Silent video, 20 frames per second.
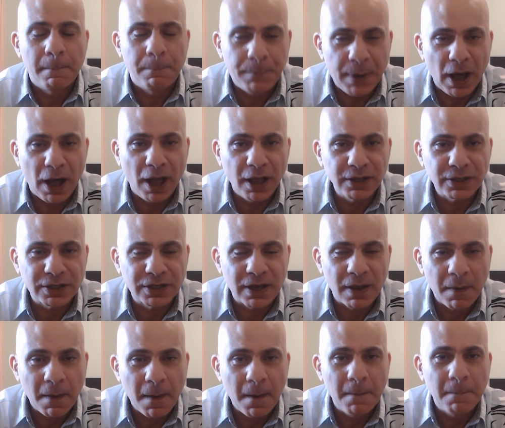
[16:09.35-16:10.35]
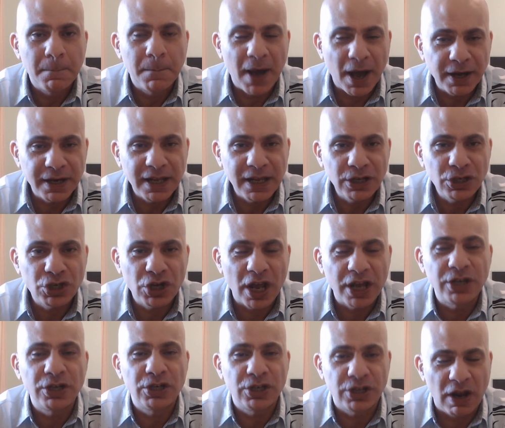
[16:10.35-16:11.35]
But money
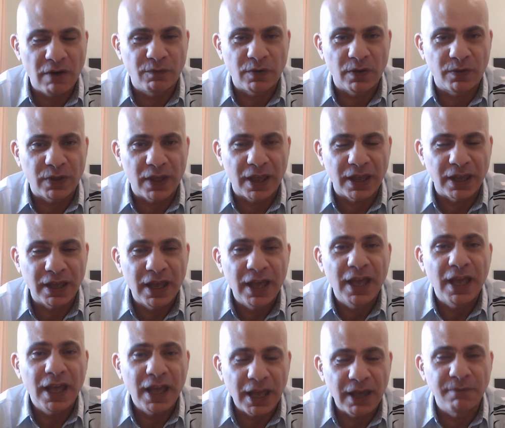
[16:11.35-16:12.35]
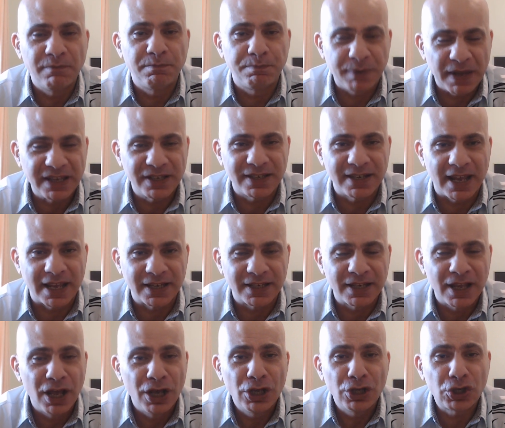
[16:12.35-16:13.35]
changes everything in
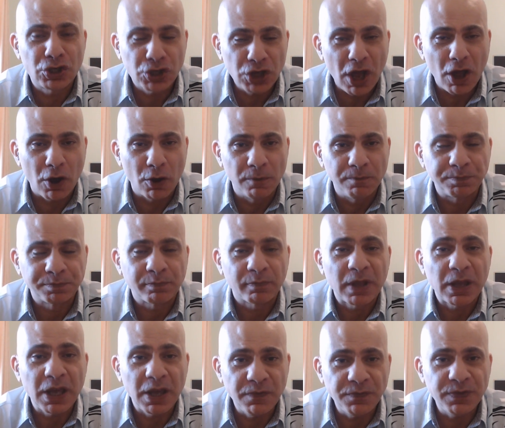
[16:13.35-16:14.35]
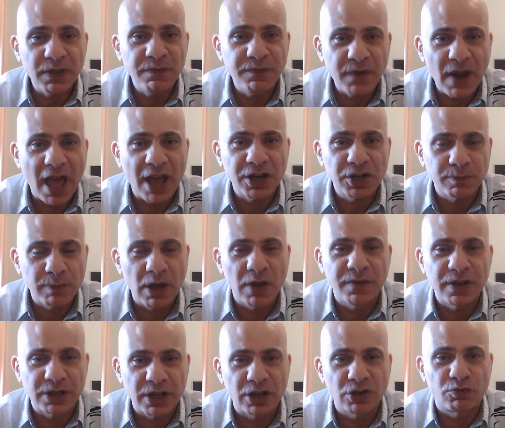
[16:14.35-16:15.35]
business. So if the Flash
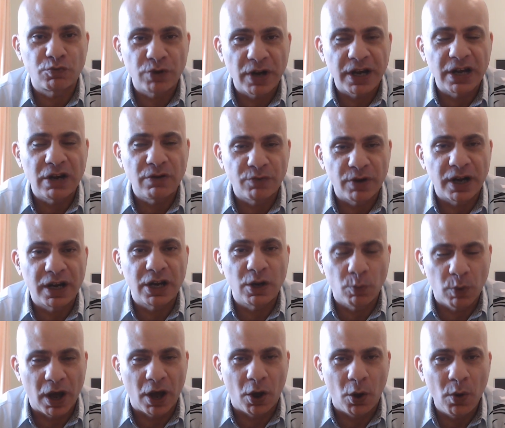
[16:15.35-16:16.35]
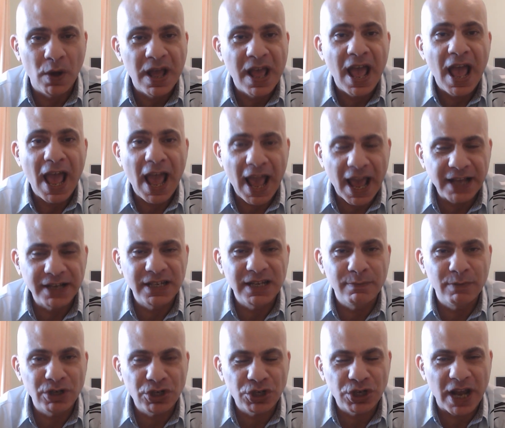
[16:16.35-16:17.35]
movie does really, really well, Andy
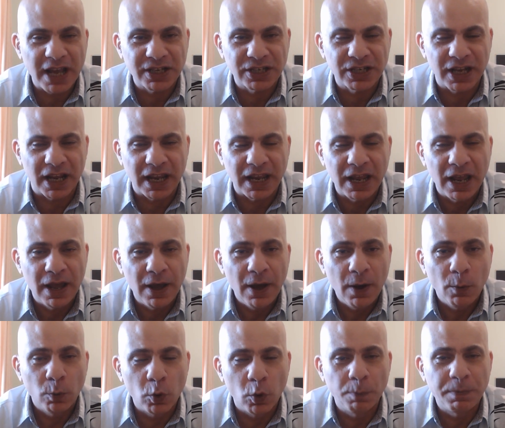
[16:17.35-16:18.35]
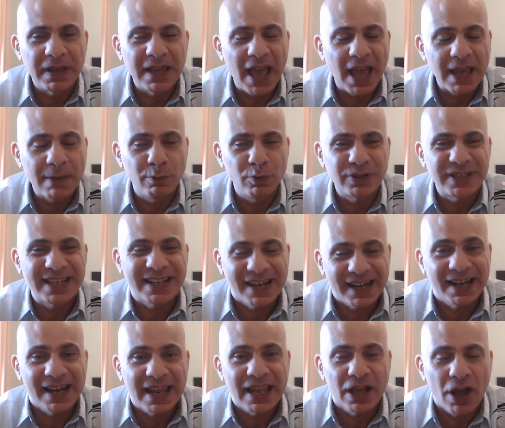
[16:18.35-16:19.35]
Muschietti will be able to
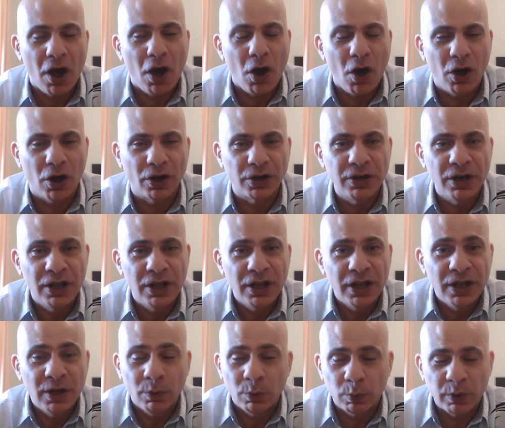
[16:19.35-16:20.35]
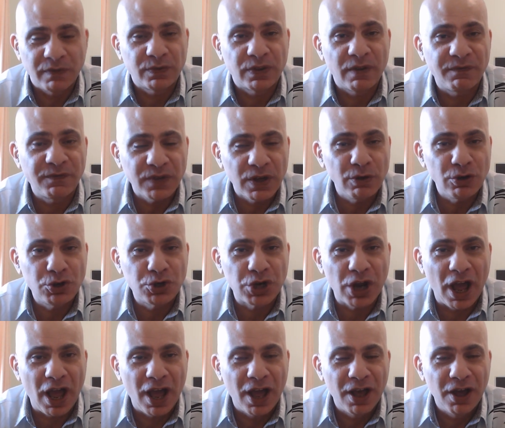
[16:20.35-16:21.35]
cling on with the
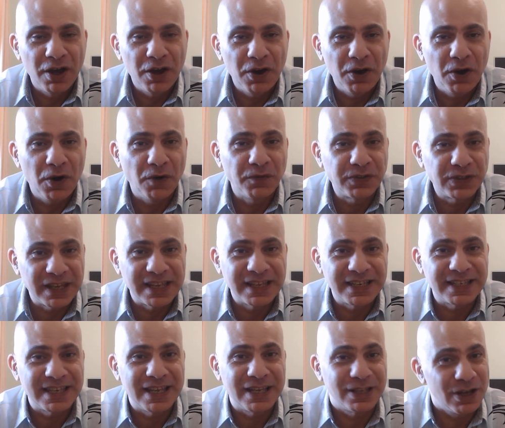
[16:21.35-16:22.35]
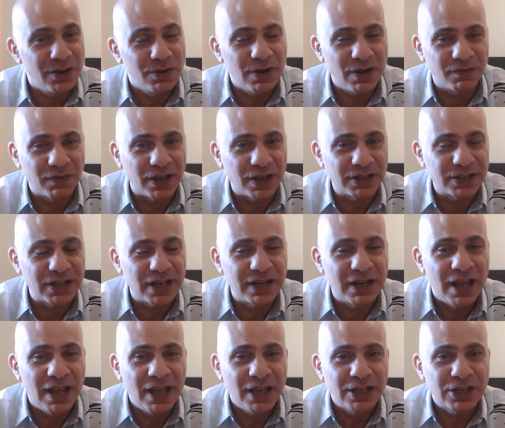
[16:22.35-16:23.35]
future of DC Universe. And
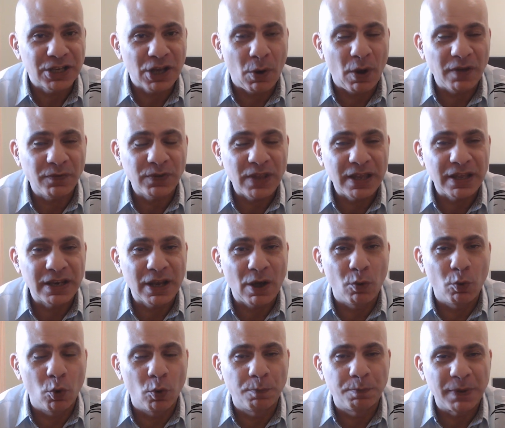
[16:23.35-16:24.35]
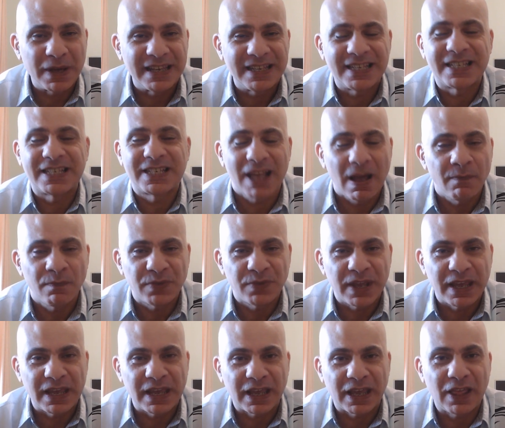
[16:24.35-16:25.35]
so I think there will be
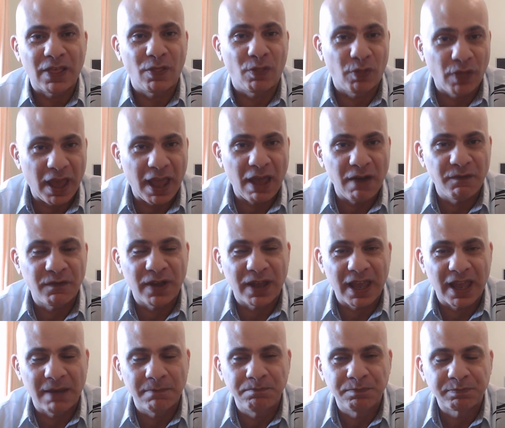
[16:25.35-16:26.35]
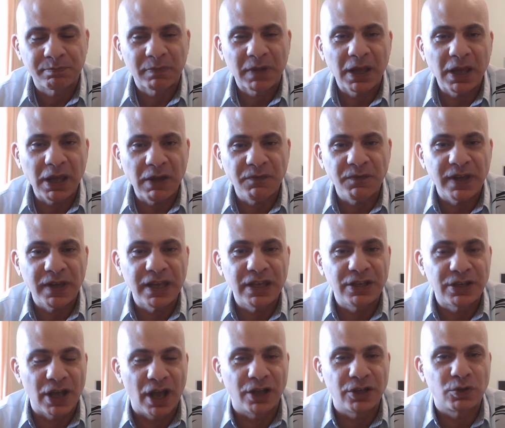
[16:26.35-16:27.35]
something there for him if he
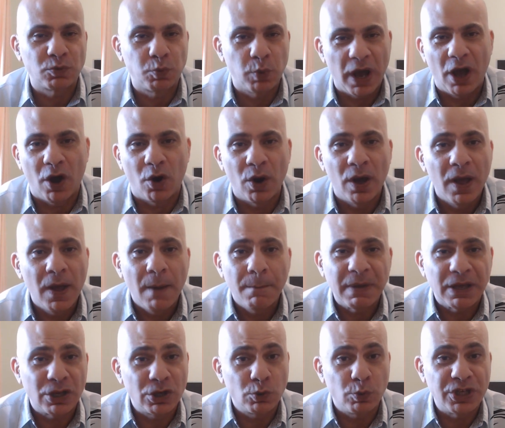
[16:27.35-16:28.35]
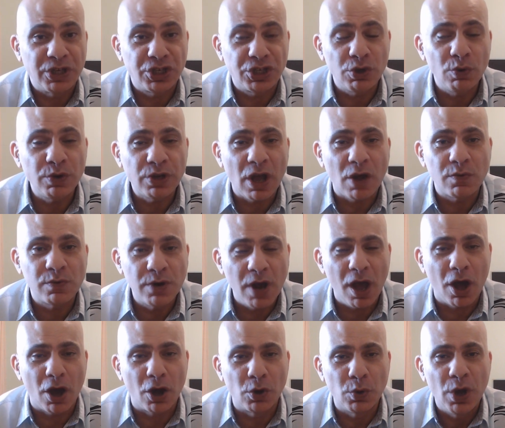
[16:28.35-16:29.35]
does well. Because we still don't
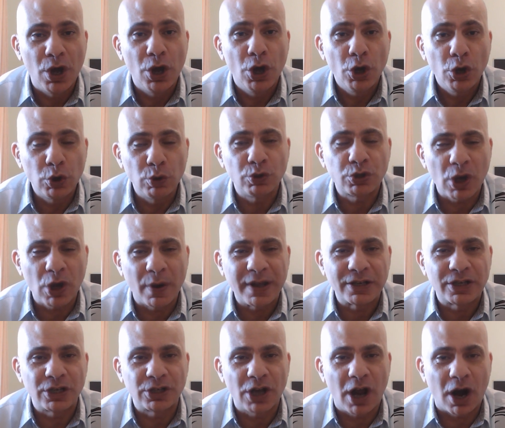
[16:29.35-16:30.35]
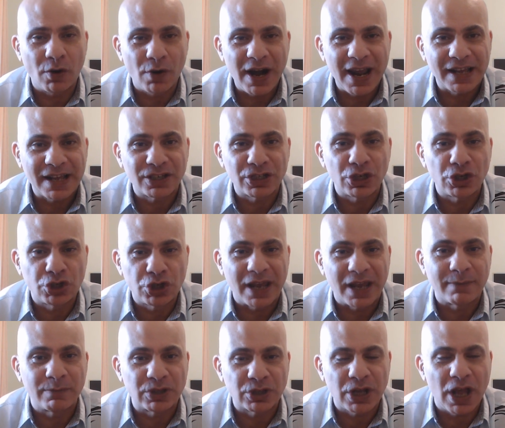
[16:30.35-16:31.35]
know who's going to direct
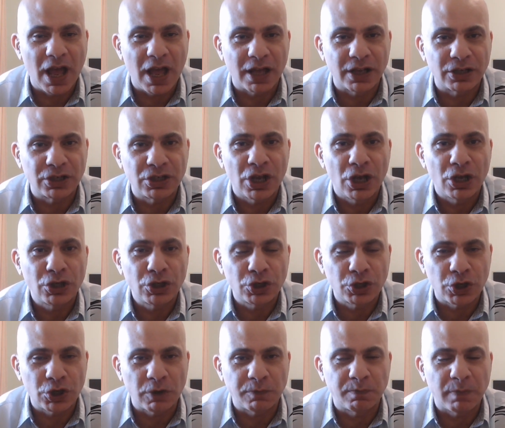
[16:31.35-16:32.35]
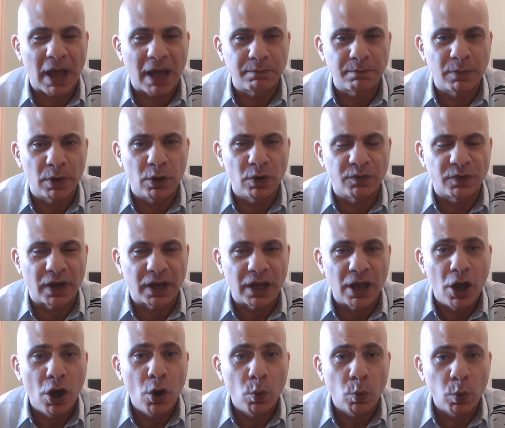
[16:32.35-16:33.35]
James Gunn's Superman movie.
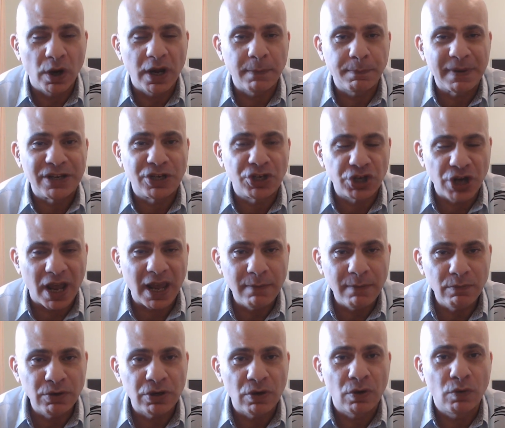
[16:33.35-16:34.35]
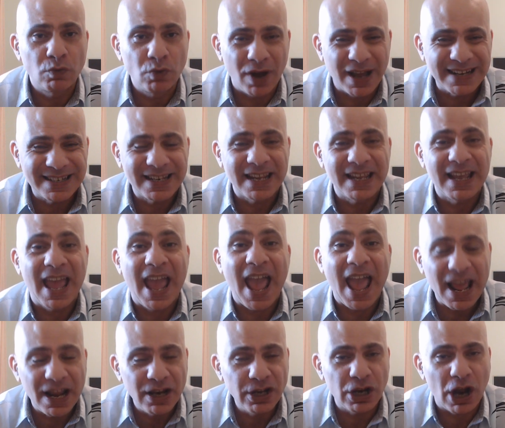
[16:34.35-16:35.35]
Will it be James writing
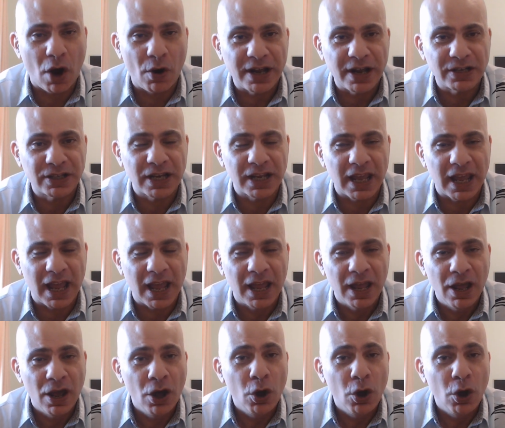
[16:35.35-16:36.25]
and directing it?